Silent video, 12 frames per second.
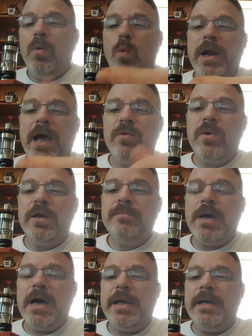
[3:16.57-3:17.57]
When I run
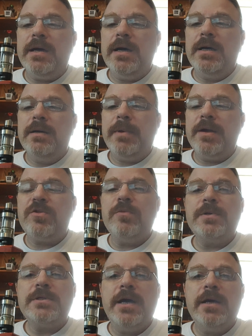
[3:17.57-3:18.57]
my my
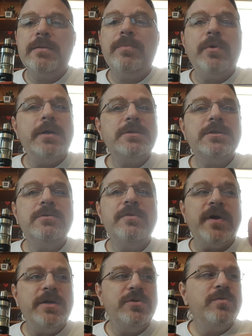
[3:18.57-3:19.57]
Super Tank, the 0.2,
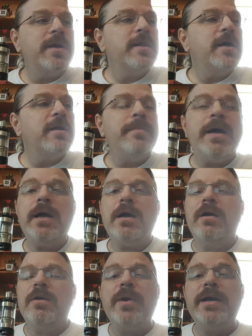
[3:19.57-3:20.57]
if I do run it
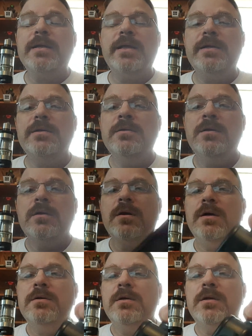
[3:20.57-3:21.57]
on a regulated,
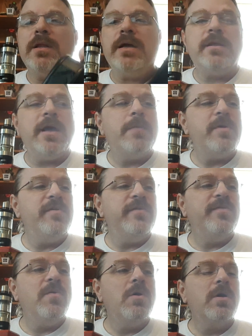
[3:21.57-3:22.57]
like the
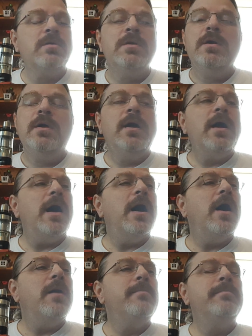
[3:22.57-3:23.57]

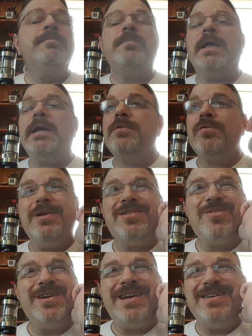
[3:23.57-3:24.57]
IPv4, it's
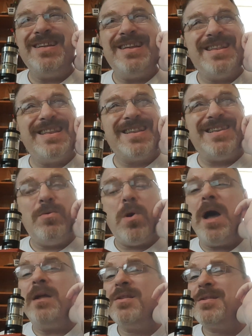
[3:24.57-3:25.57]
running 60
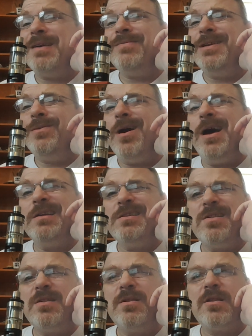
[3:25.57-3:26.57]
watts, 70
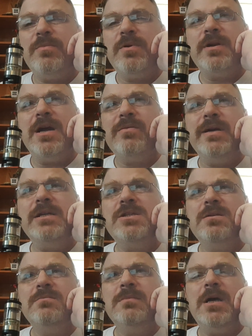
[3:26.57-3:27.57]
watts, somewhere in that
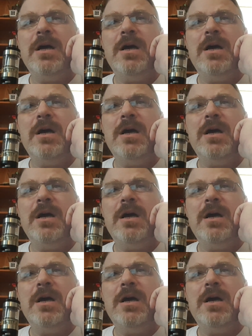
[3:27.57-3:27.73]
region.